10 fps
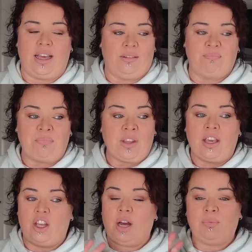And,
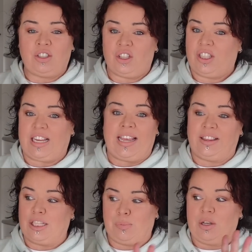you know, I'm not just
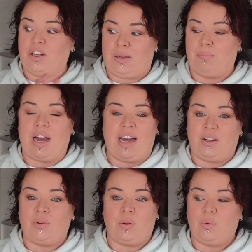saying this because I'm
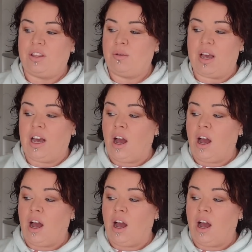partnering with them.